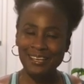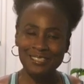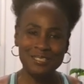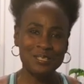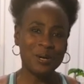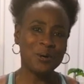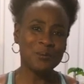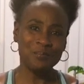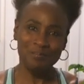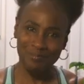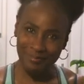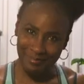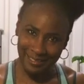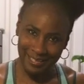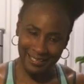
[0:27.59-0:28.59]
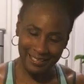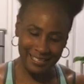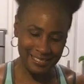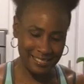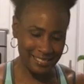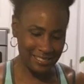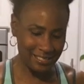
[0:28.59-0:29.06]
So
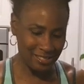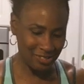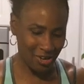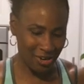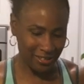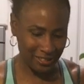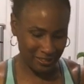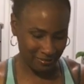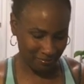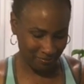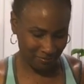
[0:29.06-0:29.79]
let's get started.